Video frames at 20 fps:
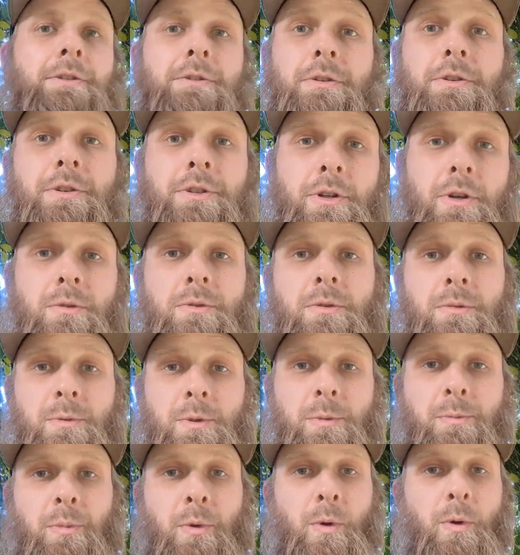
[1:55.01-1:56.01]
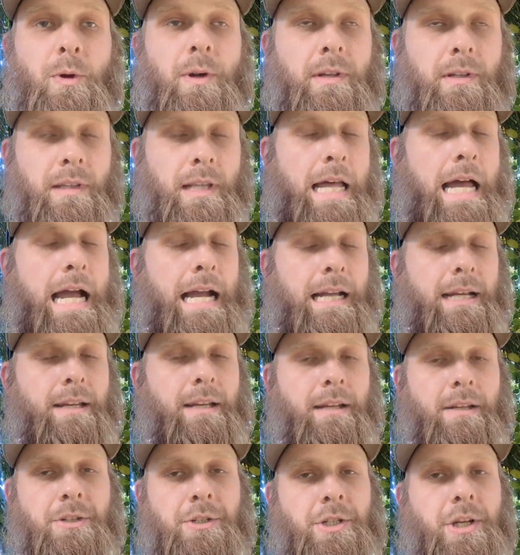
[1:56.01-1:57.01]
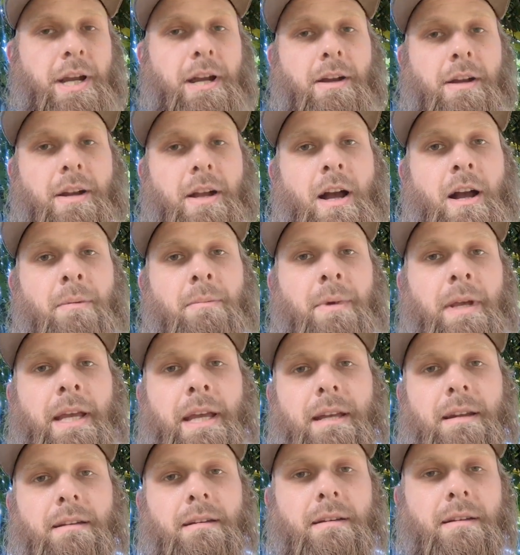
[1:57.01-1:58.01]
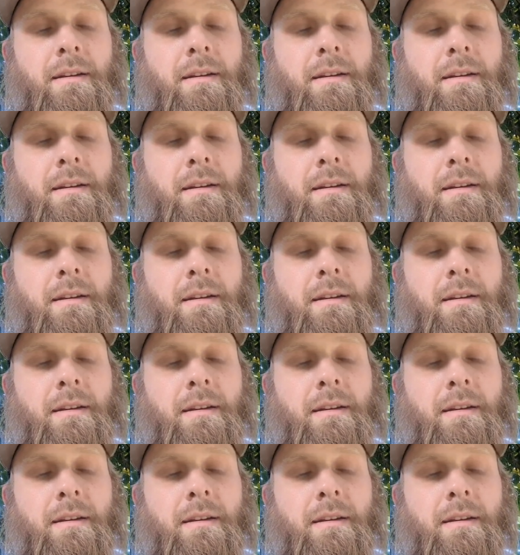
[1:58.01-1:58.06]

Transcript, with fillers: sure to show some support like share comment